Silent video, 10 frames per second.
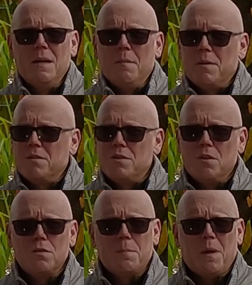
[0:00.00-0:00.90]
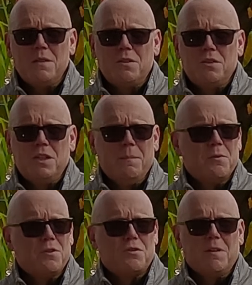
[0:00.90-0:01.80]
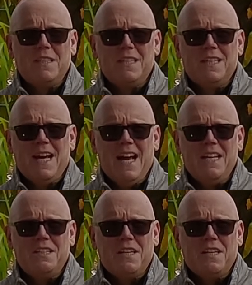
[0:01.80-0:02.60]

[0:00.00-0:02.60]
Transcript: but there's no sponsorship or strings attached.